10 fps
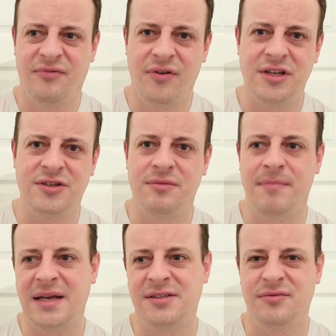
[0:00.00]
3-2
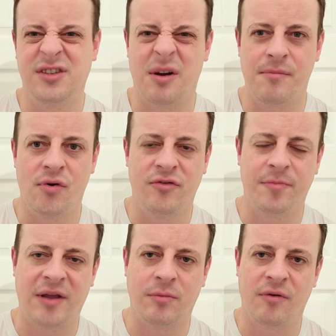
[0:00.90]
makes the result more
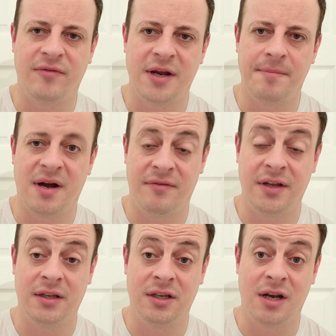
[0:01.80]
respectable for them. But I
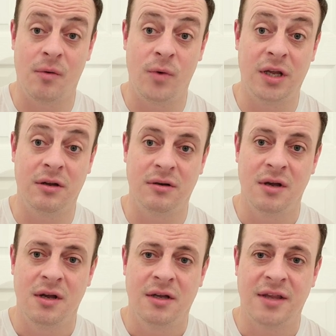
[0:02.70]
think, you know, we could,
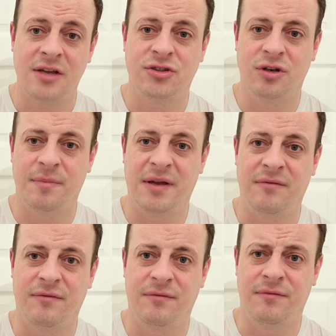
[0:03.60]
that should have
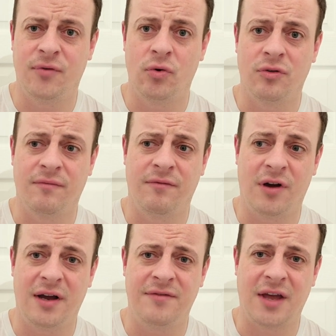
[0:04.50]
been fours and
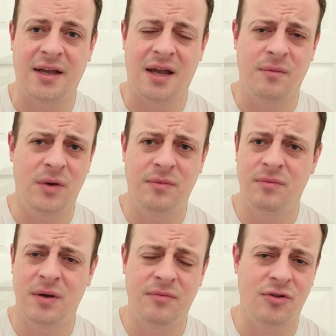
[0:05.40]
fives that game. We were